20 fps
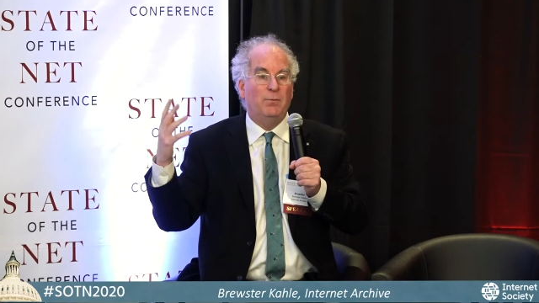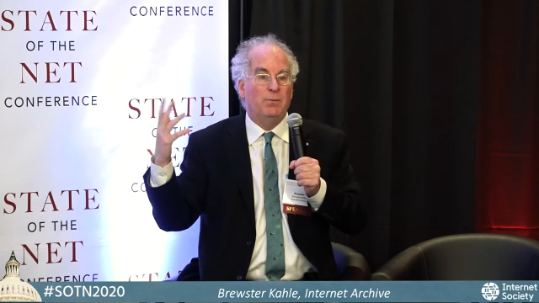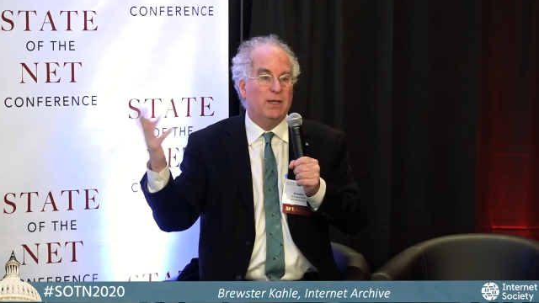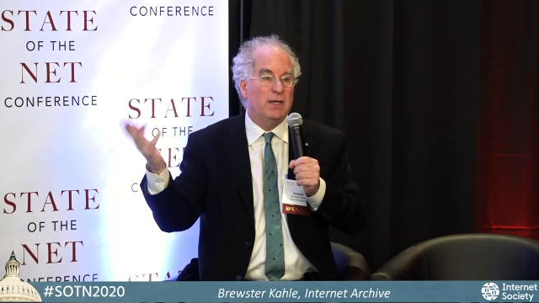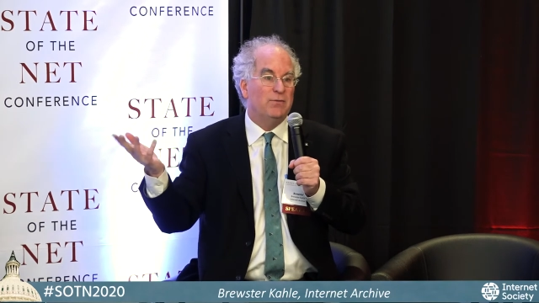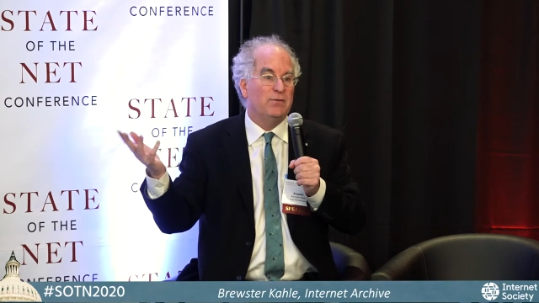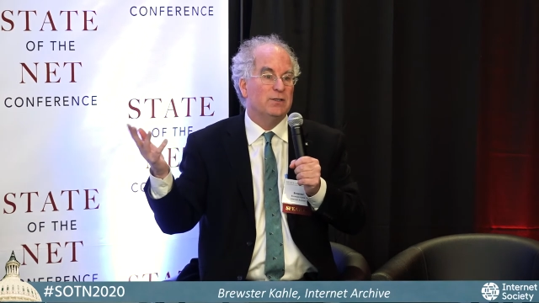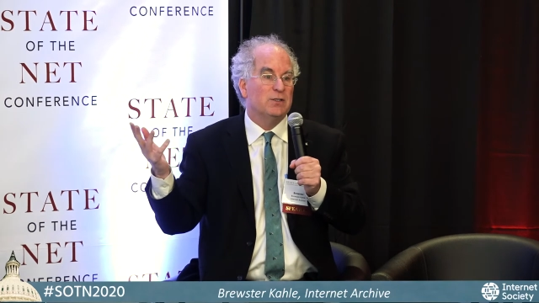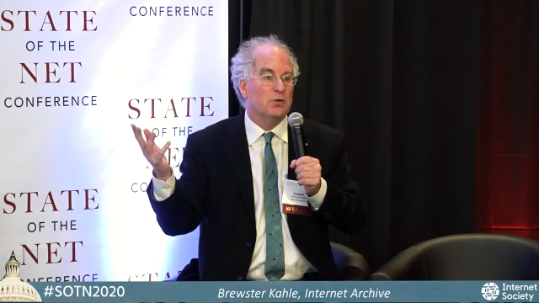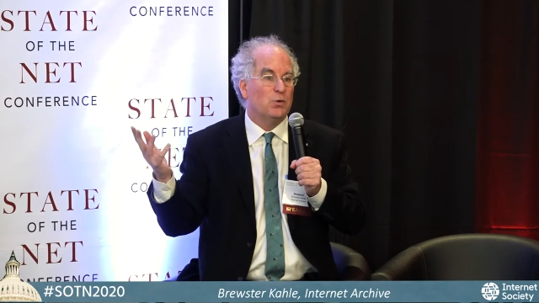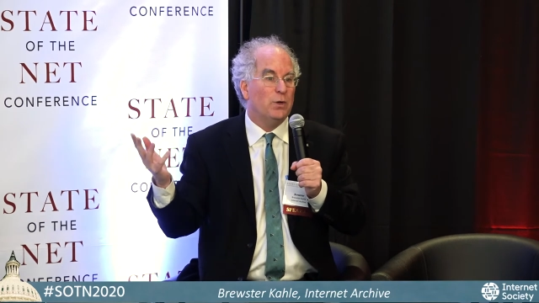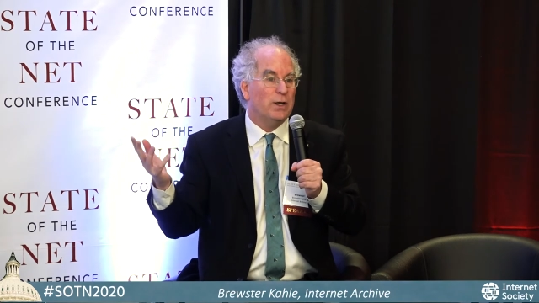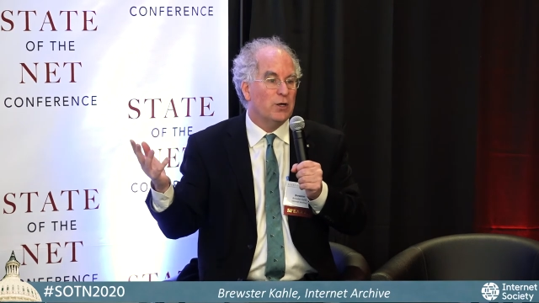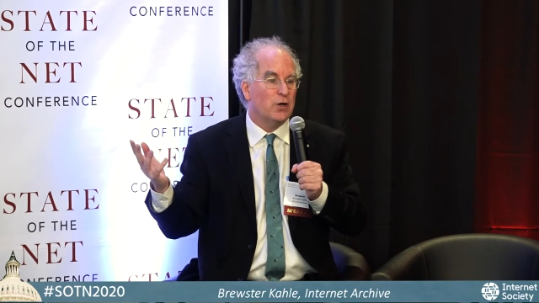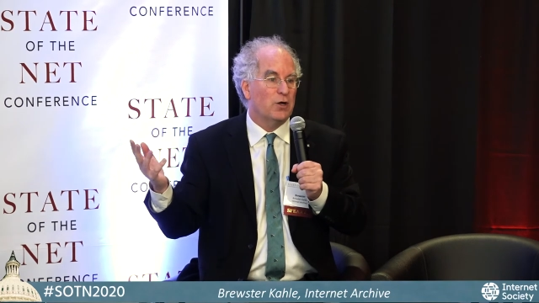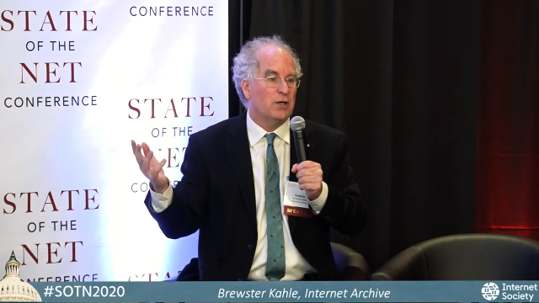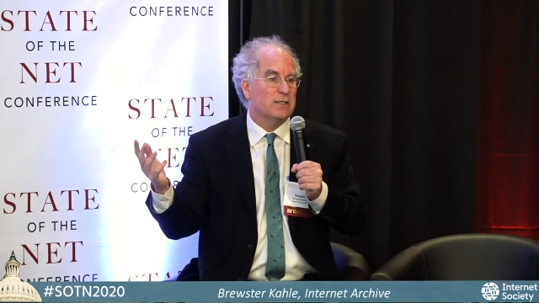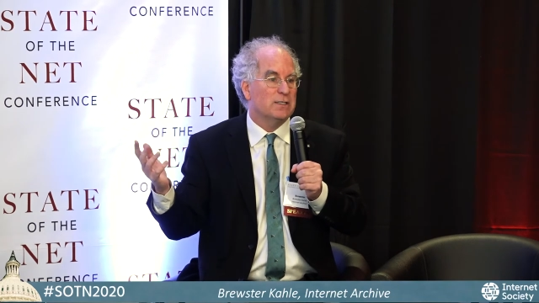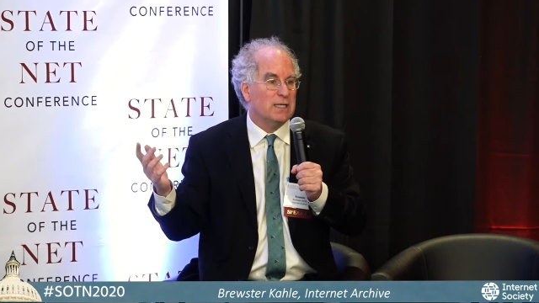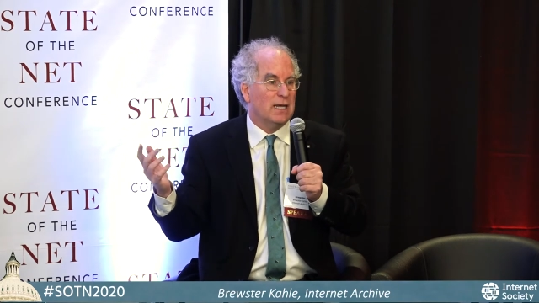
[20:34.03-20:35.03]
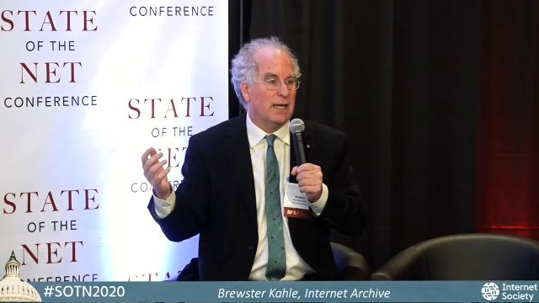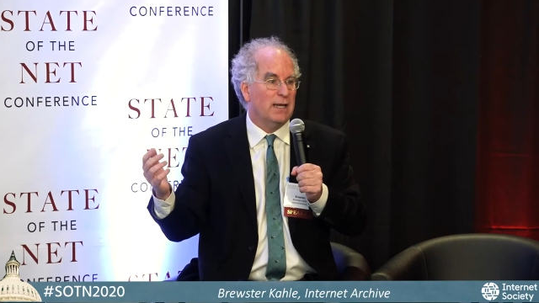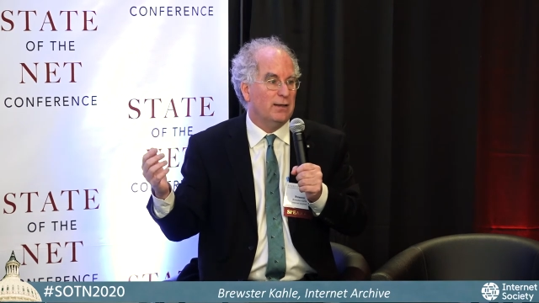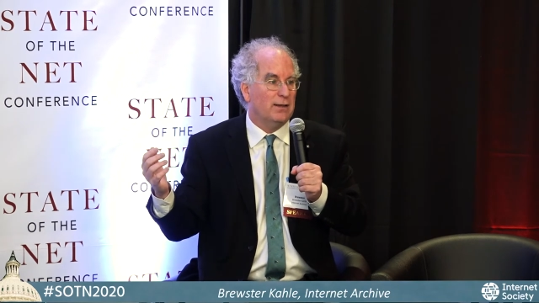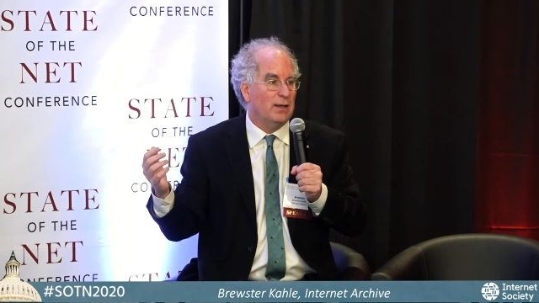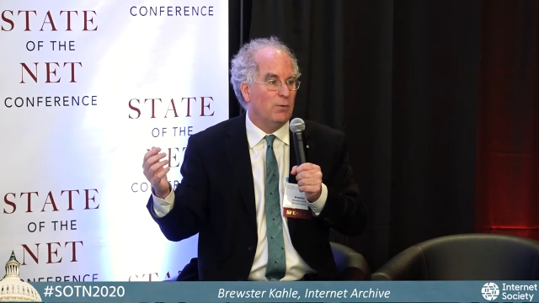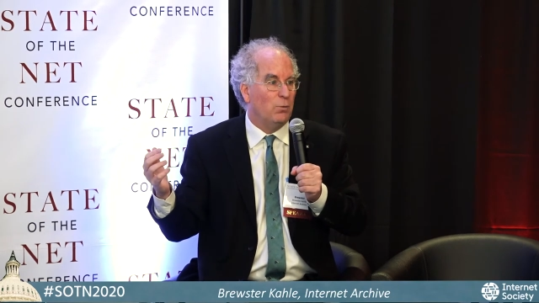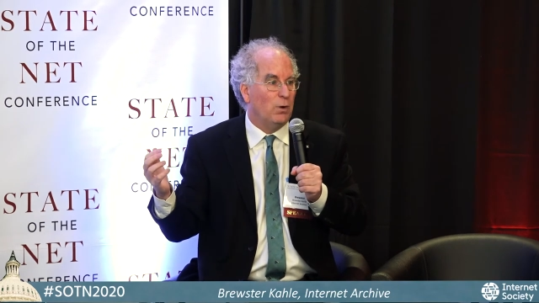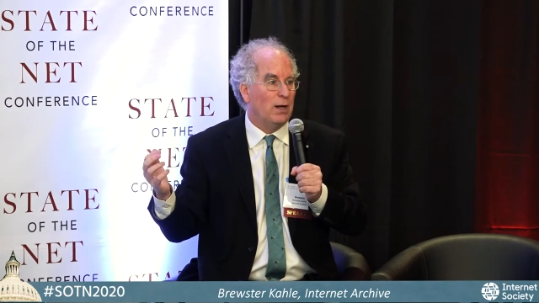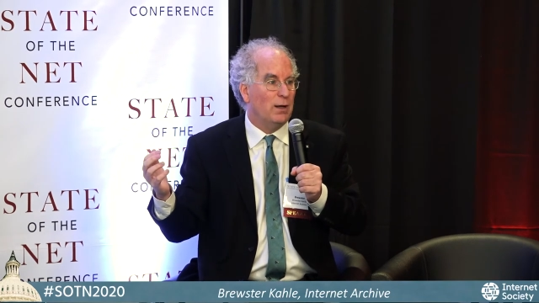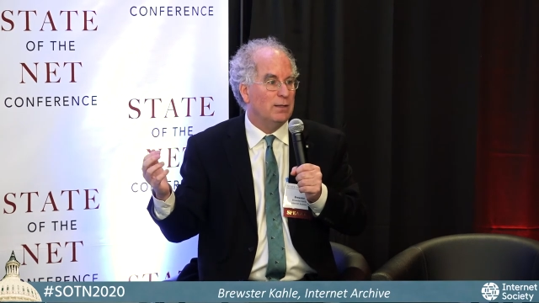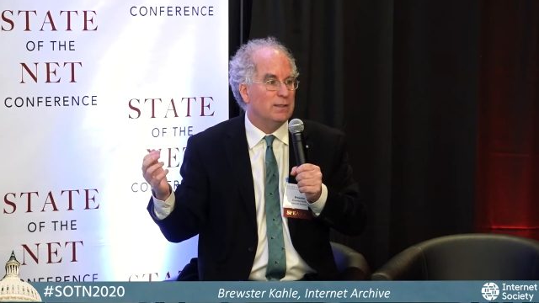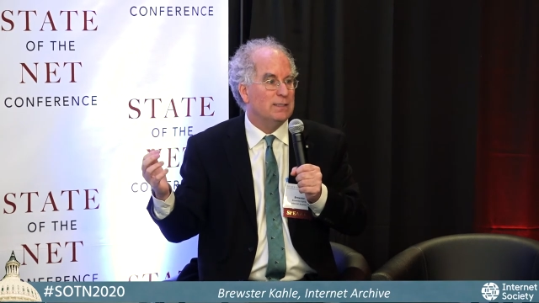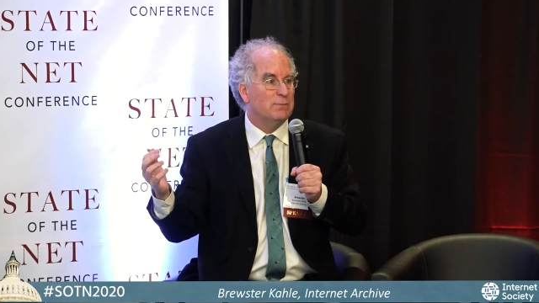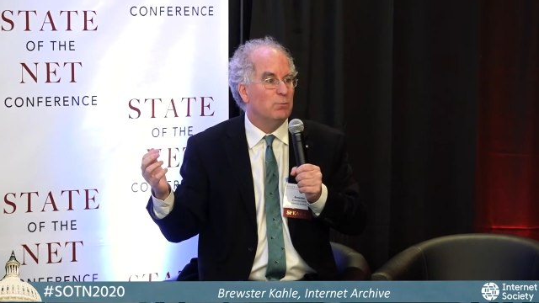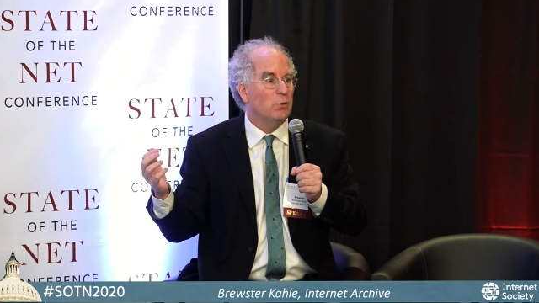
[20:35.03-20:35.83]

Even Twitter is saying they want a